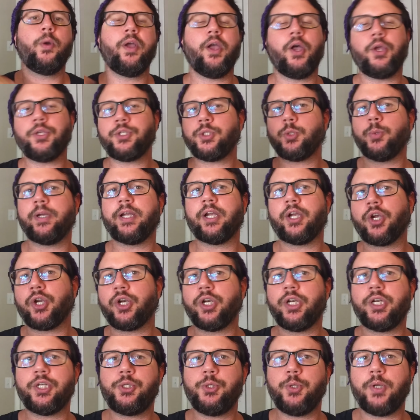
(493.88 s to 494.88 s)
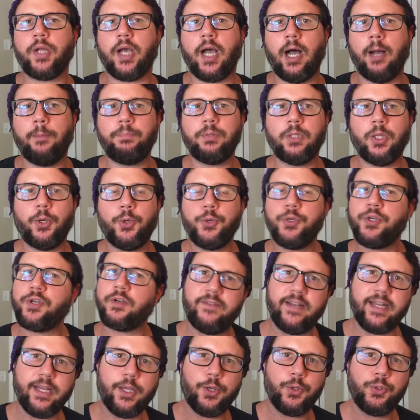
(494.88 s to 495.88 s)
We also encourage you to upload your
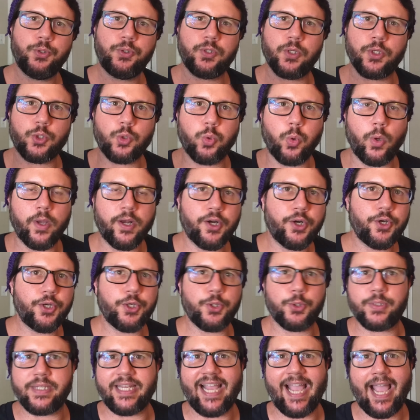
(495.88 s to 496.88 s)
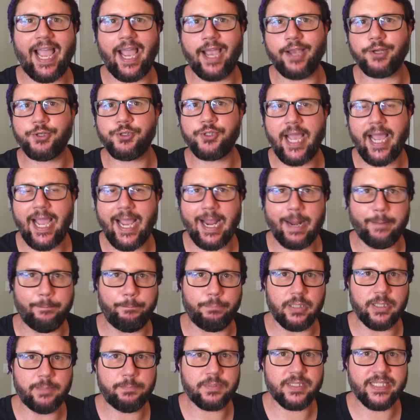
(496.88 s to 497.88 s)
videos to Twitter using hashtag
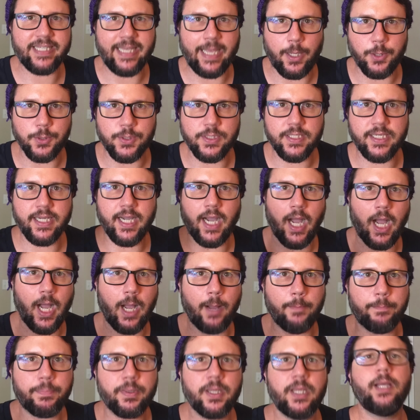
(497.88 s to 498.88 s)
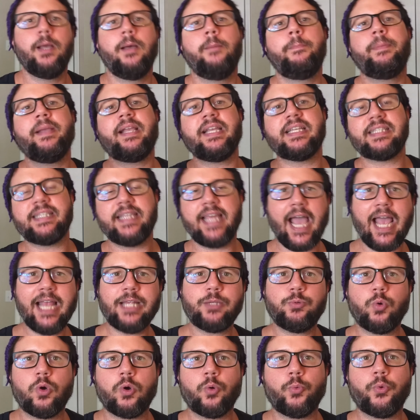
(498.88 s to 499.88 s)
BlipsoundsComp, because
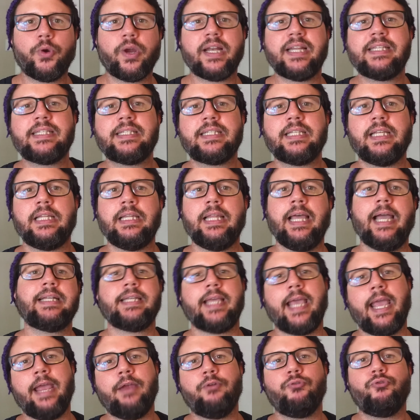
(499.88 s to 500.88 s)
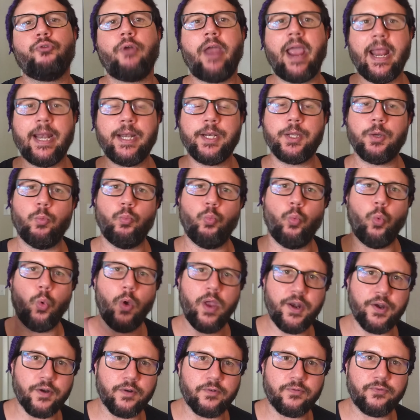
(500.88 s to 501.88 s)
that's where we're going to select a random
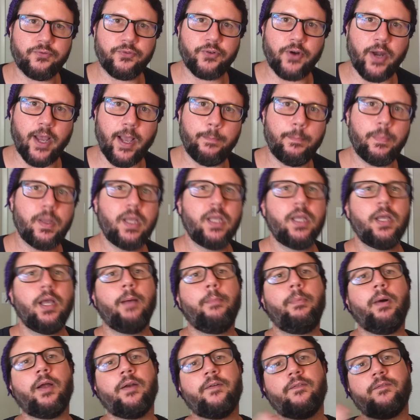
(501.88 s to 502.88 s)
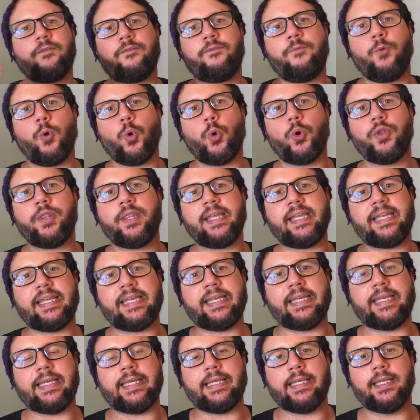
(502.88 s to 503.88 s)
winner from. But for
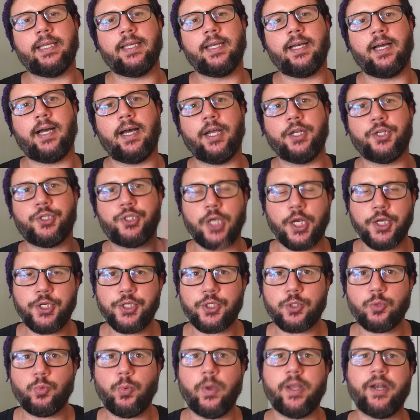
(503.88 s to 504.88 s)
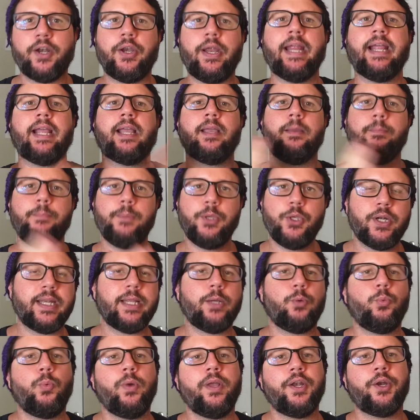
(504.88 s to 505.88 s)
the judges winner and
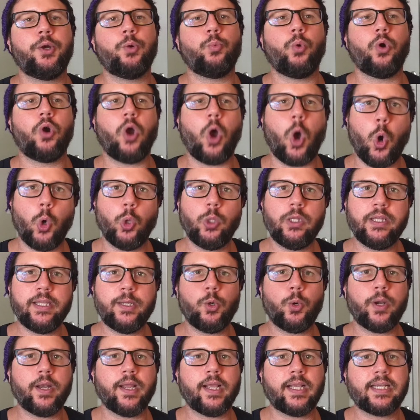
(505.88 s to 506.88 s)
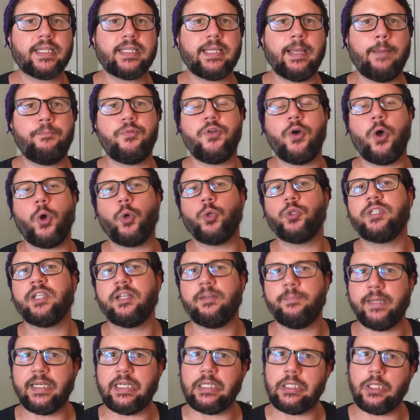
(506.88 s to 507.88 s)
community winner, we're only going to accept those that
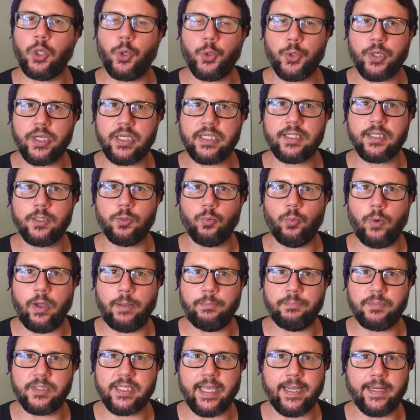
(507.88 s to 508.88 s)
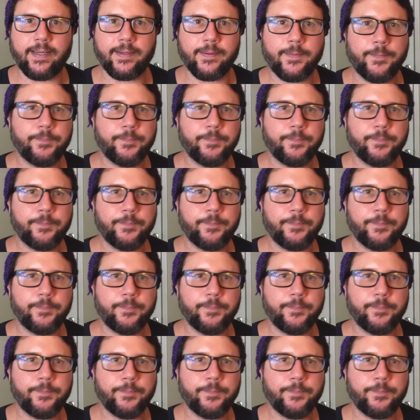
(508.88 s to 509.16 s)
have been loaded to the website.